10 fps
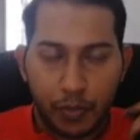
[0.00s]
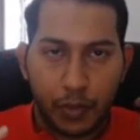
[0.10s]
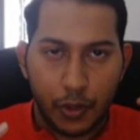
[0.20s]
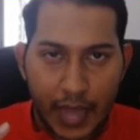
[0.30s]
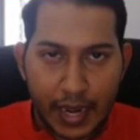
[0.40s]

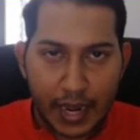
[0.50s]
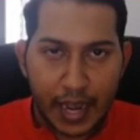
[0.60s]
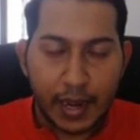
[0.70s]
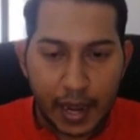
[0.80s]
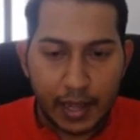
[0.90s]
you get
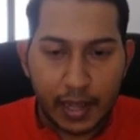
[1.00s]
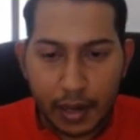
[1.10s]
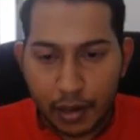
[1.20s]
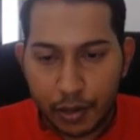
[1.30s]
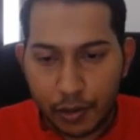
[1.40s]
9, and
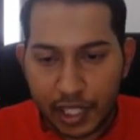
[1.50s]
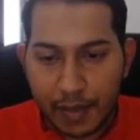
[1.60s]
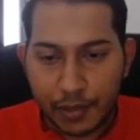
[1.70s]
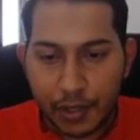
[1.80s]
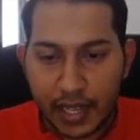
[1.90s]
then you
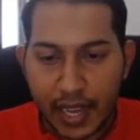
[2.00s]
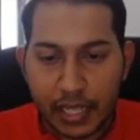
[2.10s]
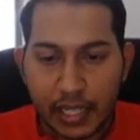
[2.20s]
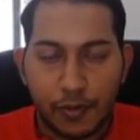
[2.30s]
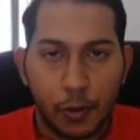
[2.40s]
times with
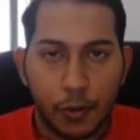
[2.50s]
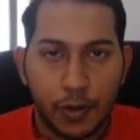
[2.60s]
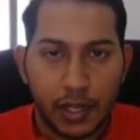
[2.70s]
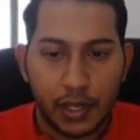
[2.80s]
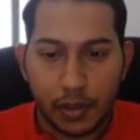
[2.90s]
negative over
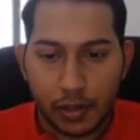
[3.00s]
here,